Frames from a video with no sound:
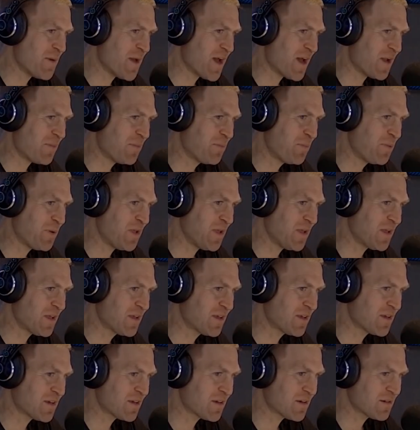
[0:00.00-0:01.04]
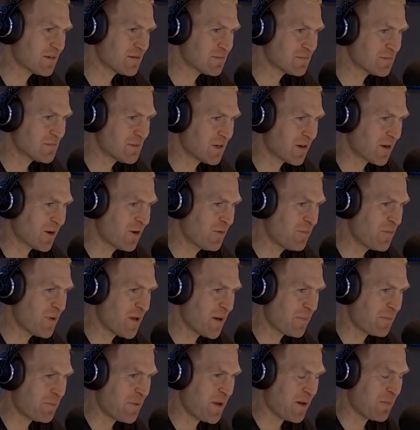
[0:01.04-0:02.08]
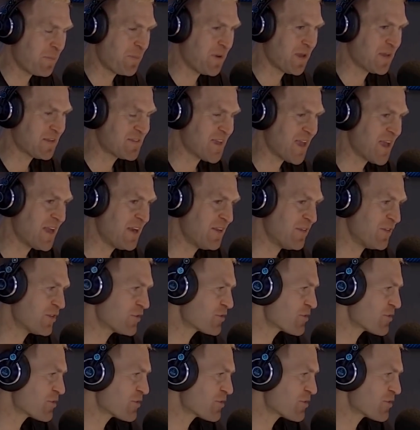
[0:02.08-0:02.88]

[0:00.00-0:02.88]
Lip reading: about pick, I don't know, about pick 10 in